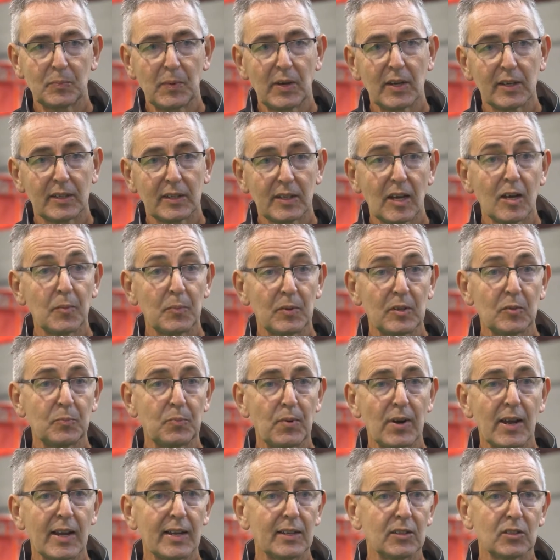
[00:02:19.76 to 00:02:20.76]
by a couple of
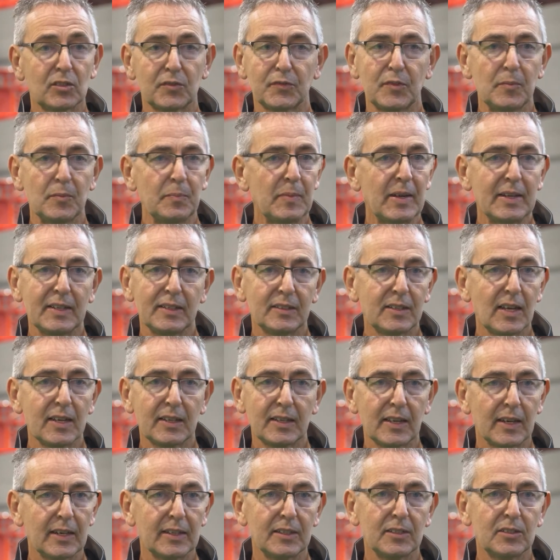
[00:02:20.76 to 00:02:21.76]
brands for many
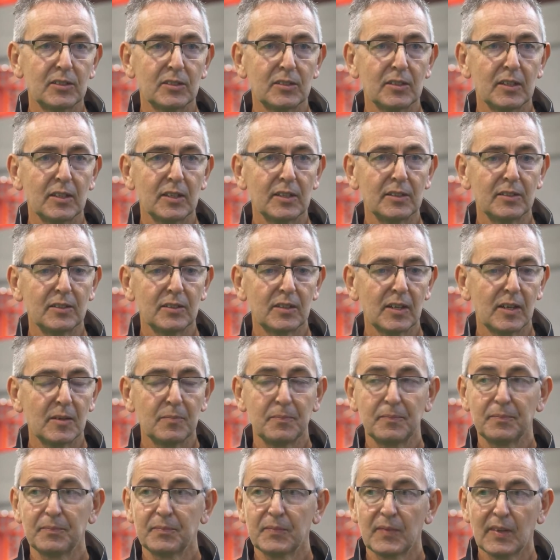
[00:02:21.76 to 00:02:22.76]
decades,
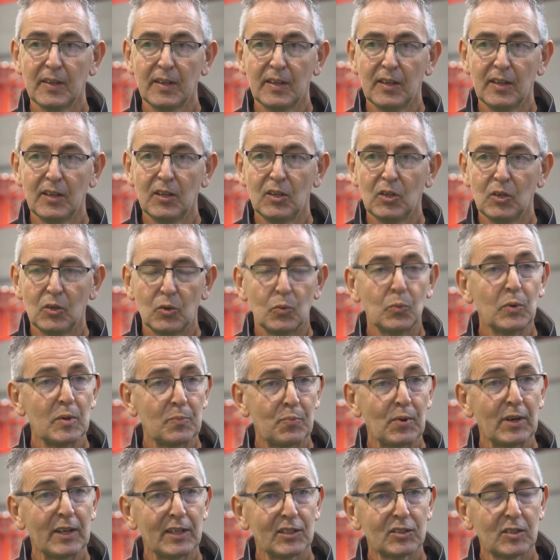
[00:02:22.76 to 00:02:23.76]
and we're
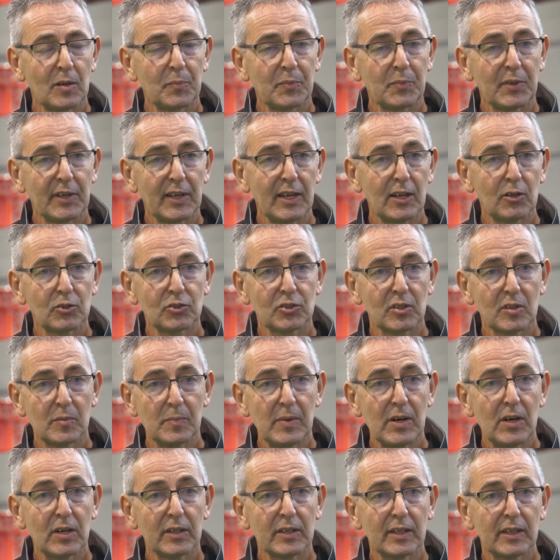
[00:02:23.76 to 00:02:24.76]
bringing something else to the
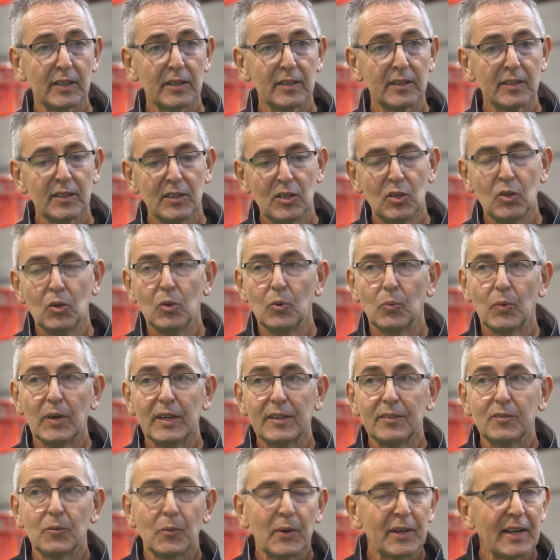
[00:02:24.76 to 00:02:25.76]
market.
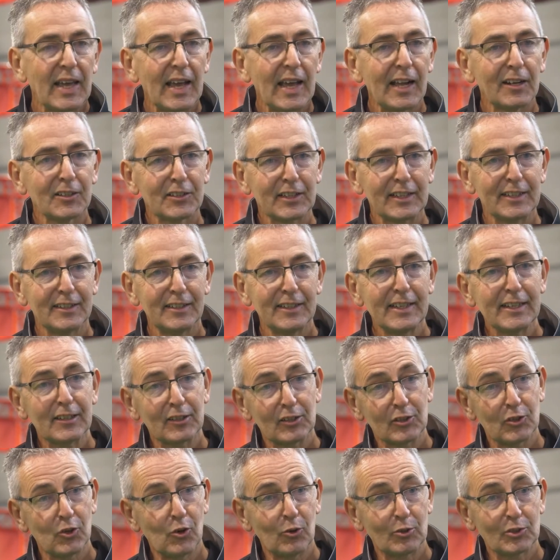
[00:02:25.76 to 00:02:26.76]
When Aldi and
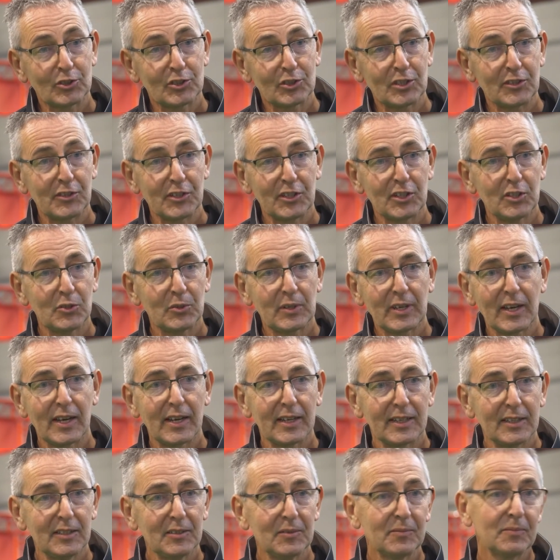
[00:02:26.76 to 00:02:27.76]
Lidl launched in the
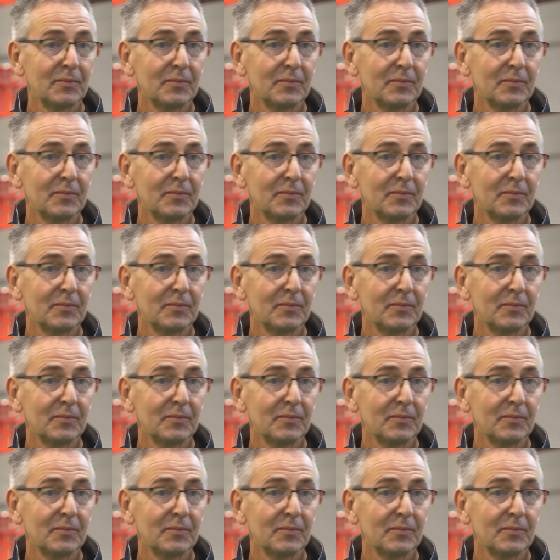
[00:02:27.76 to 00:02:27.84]
UK,